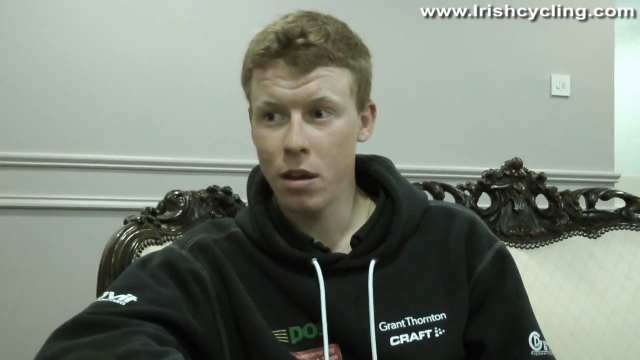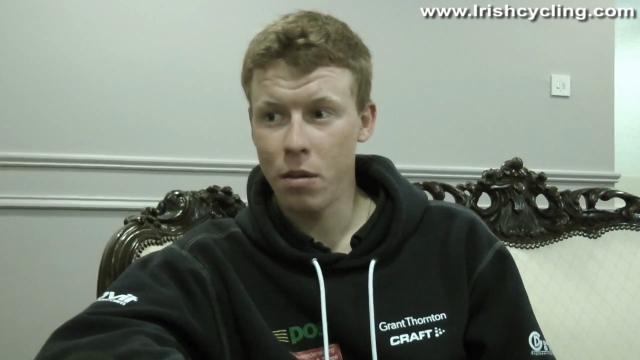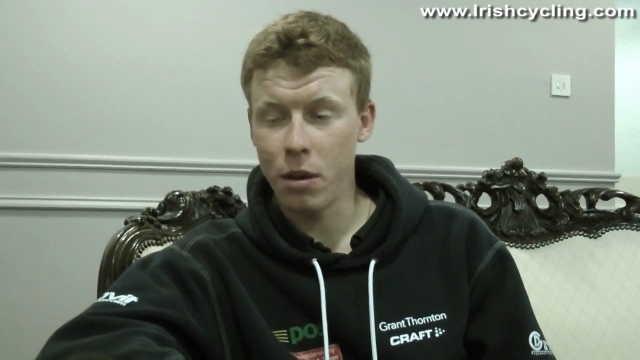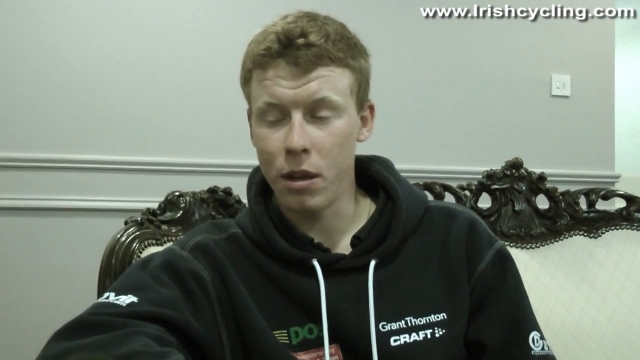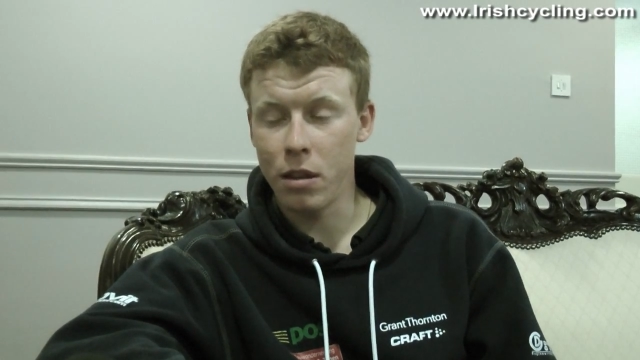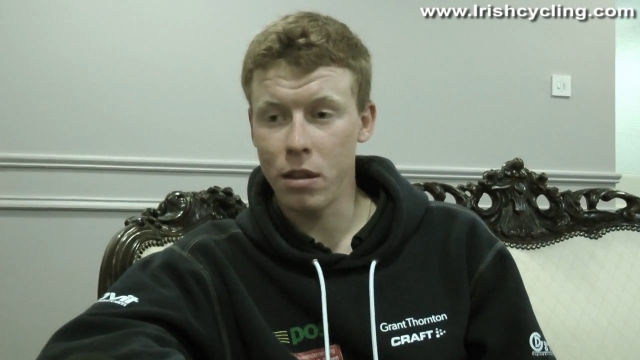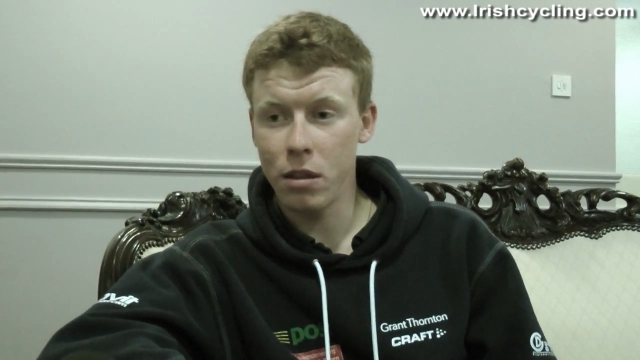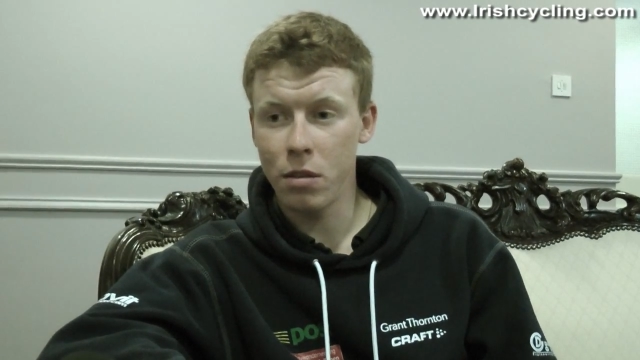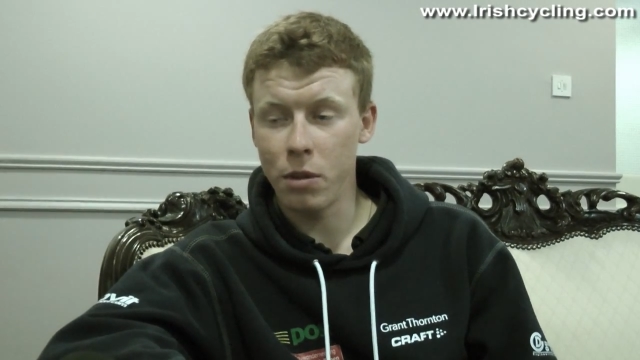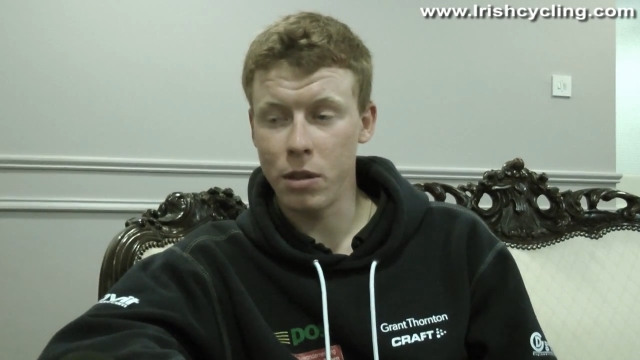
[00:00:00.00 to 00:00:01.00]
Went
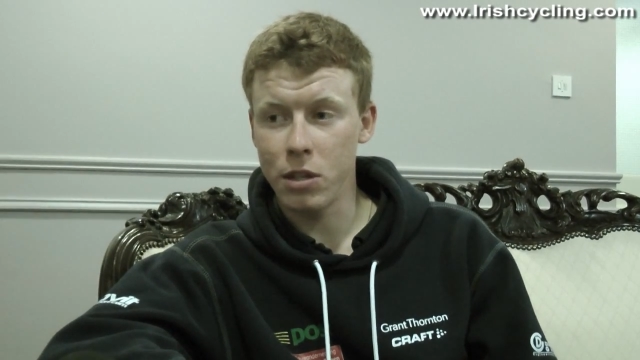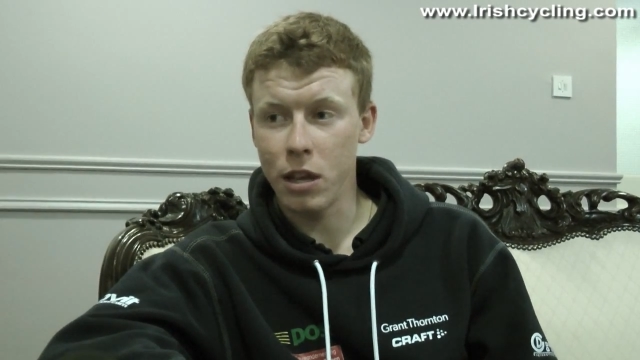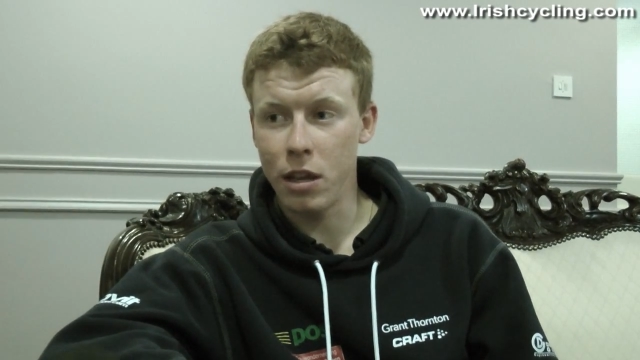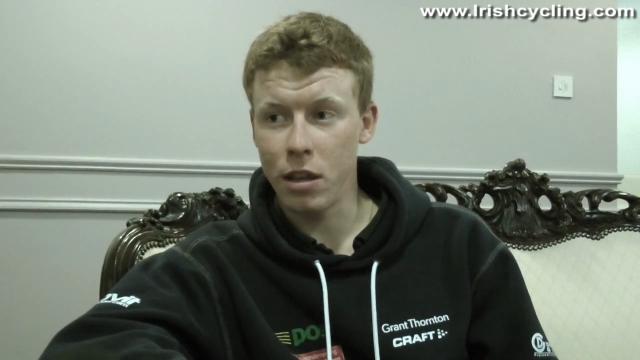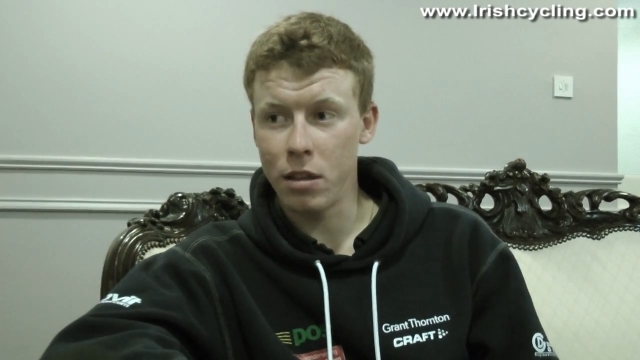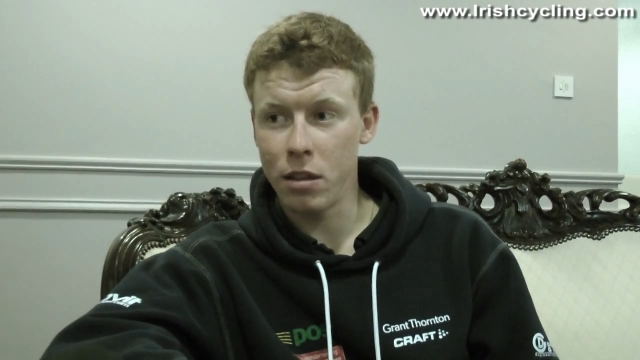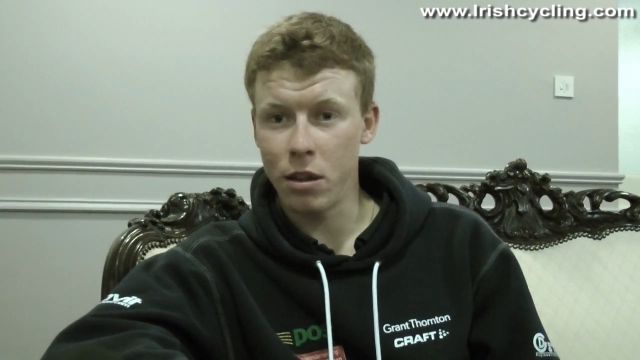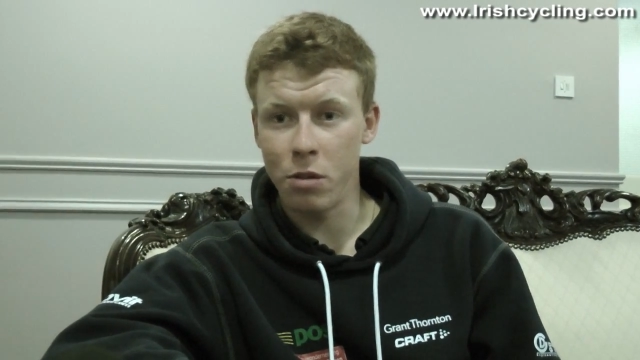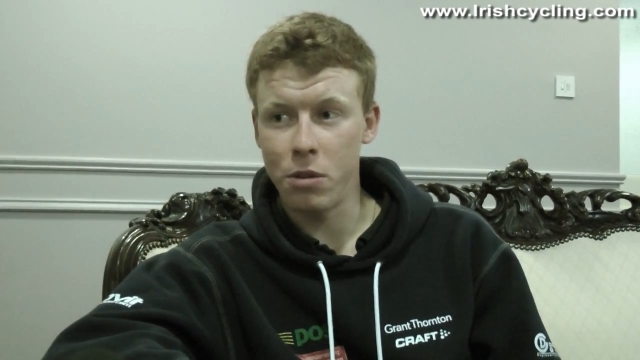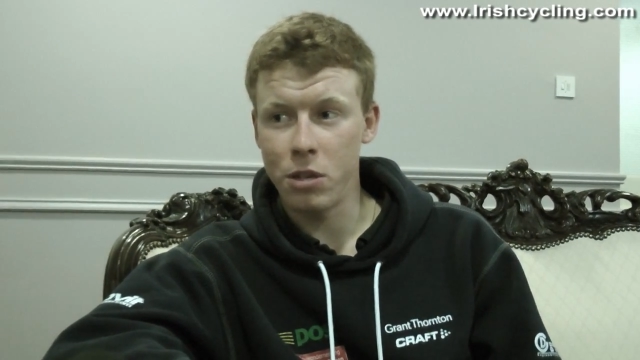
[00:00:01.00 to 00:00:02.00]
went skiing,
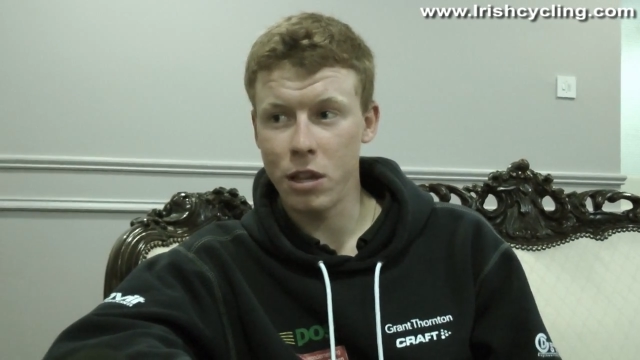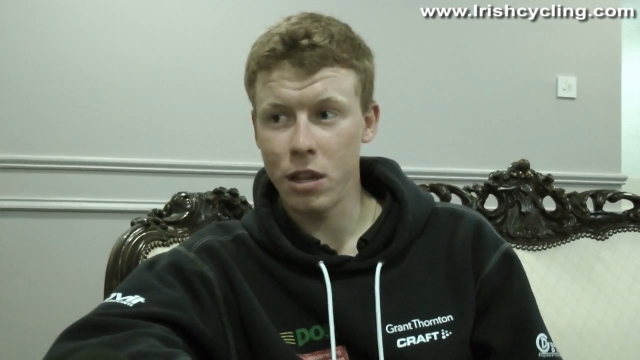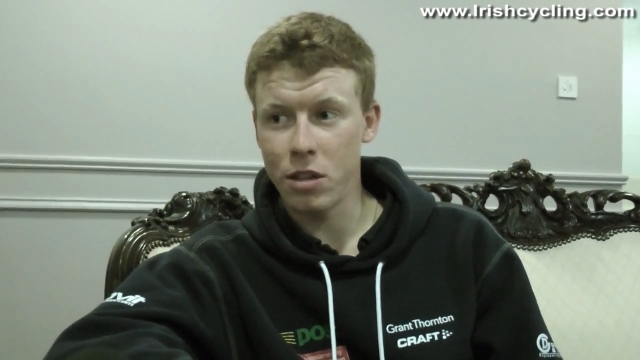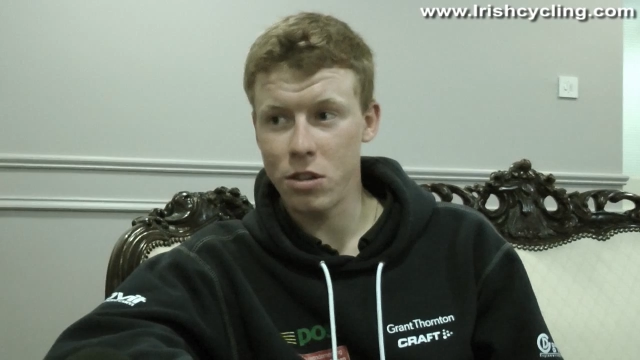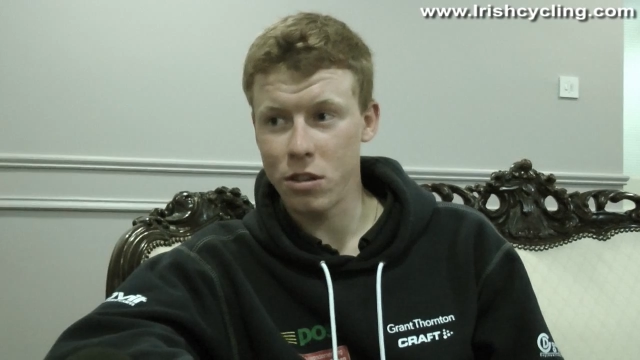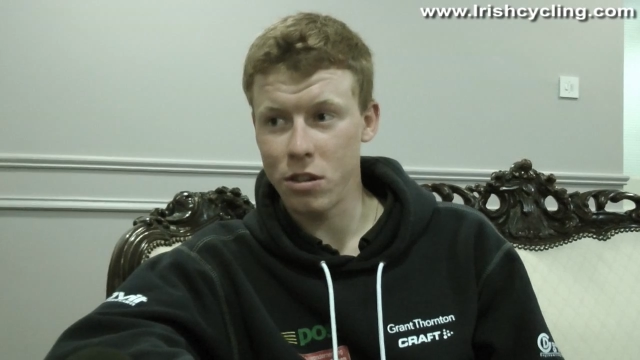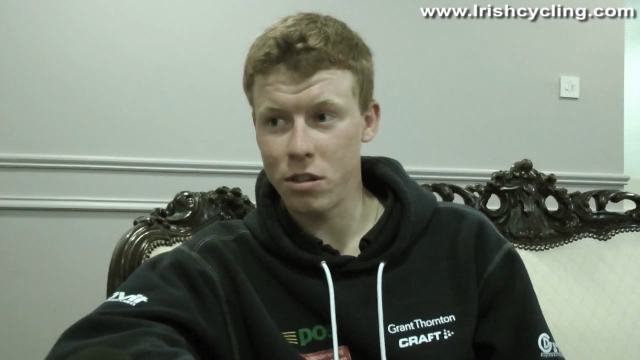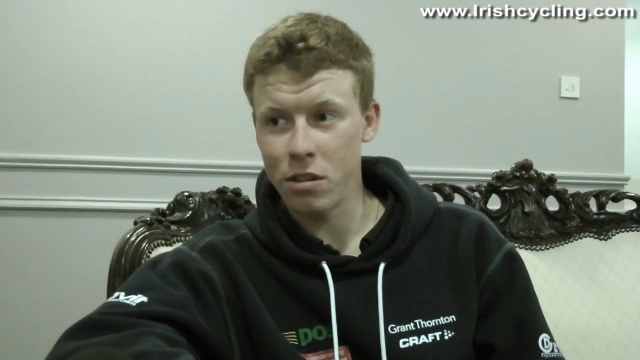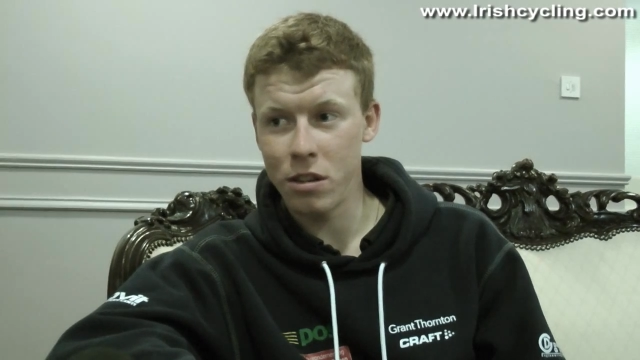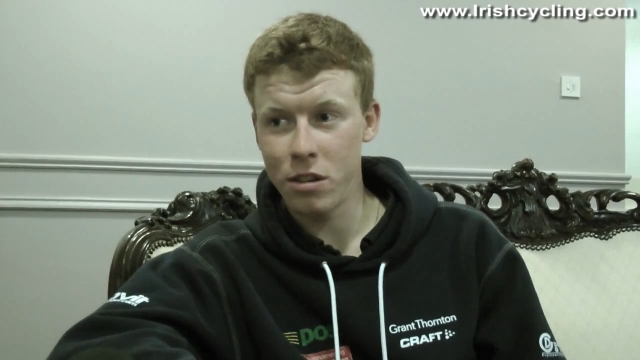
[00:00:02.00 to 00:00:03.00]
learned to be a ski
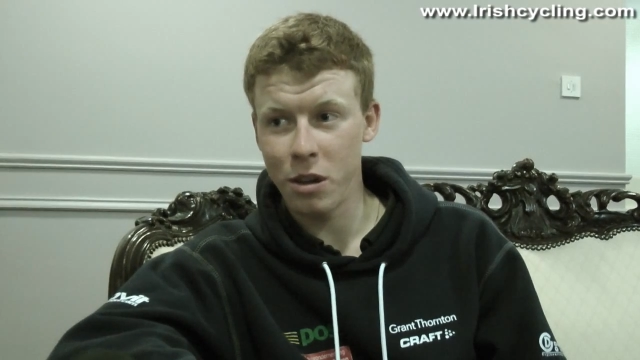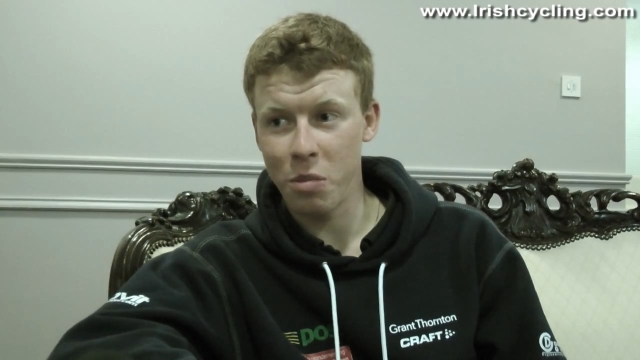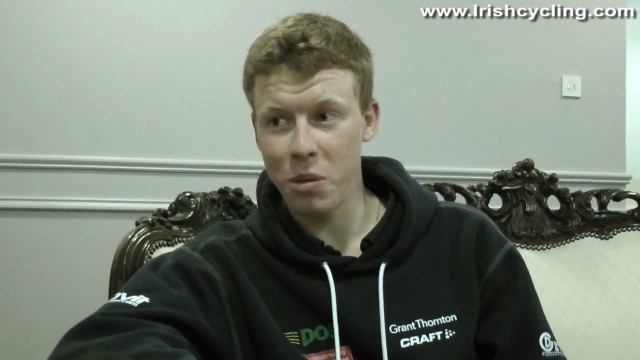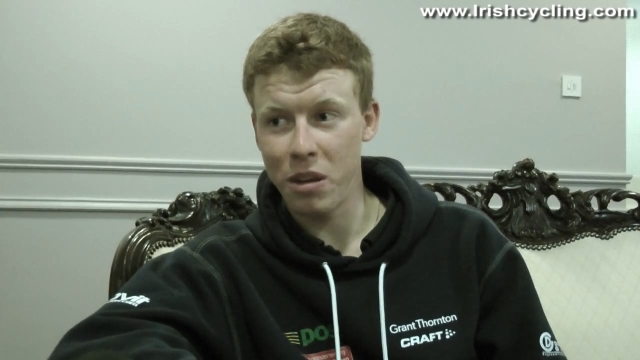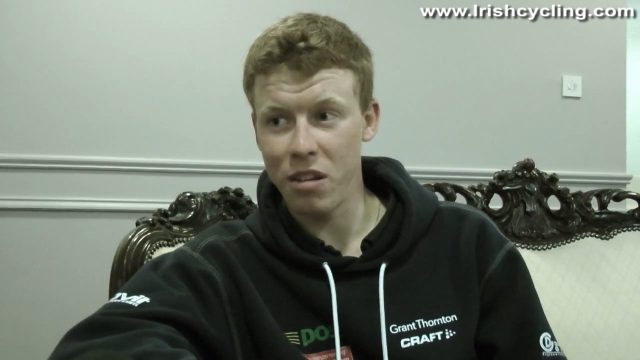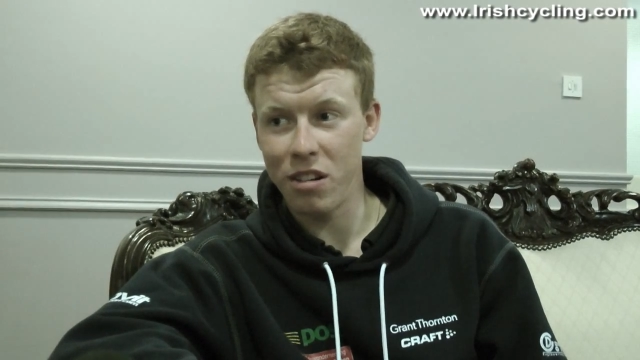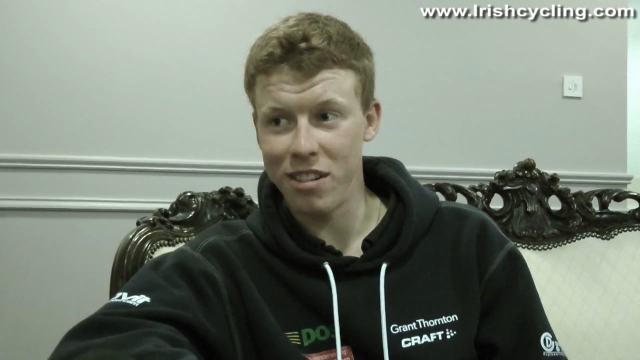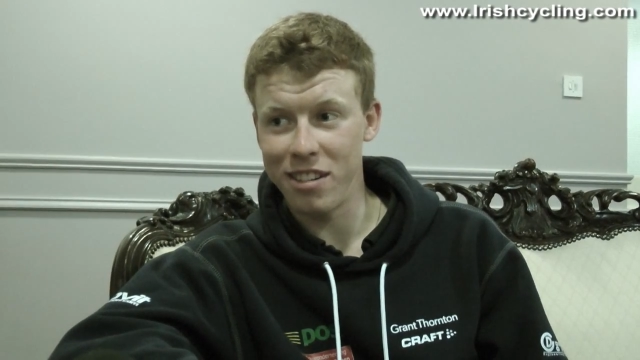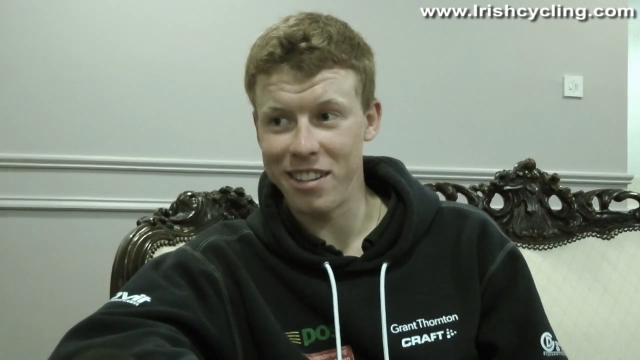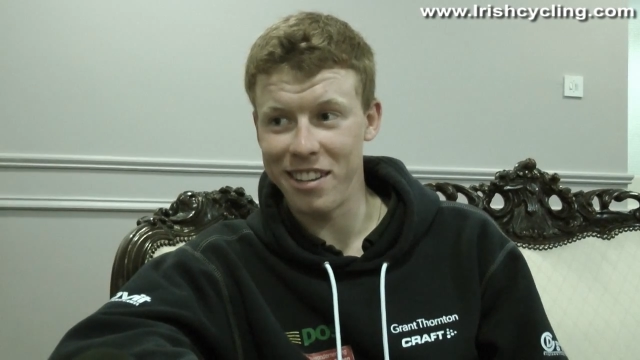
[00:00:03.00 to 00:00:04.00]
instructor, drank beer,
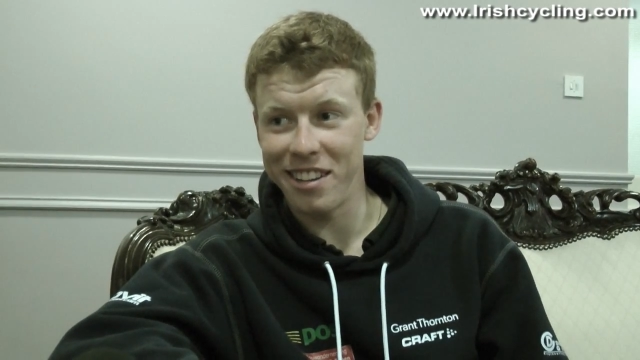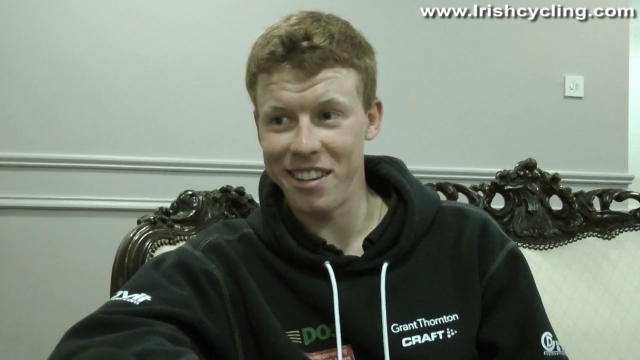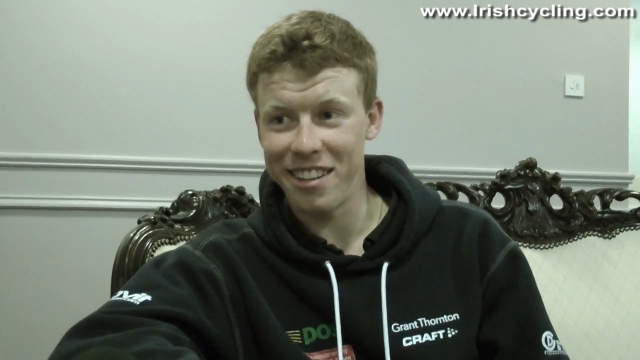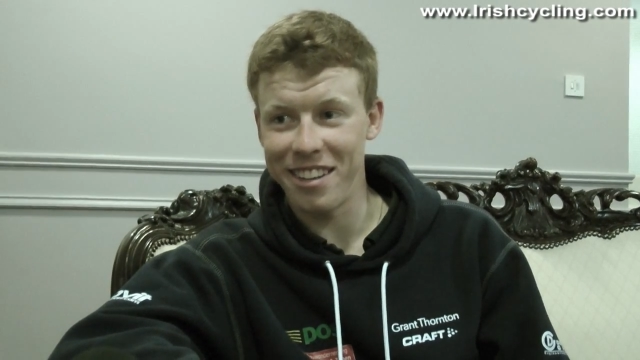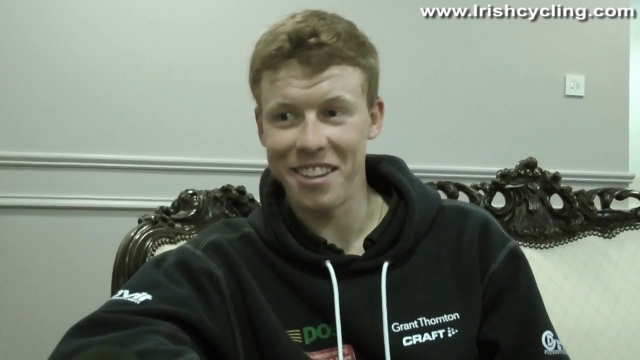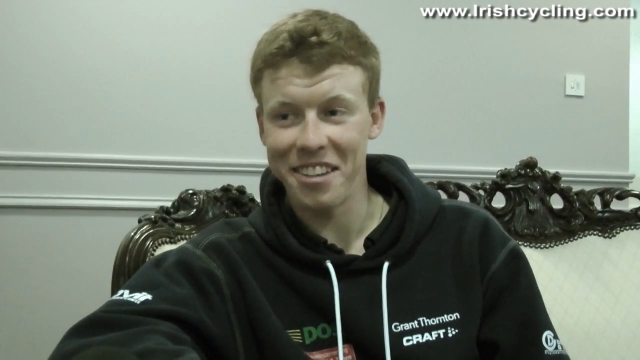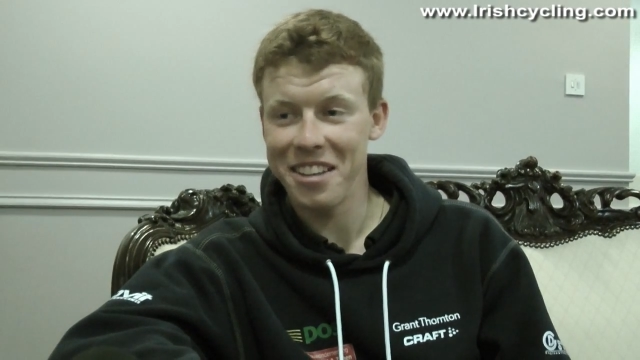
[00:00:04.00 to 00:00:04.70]
and uh, yeah,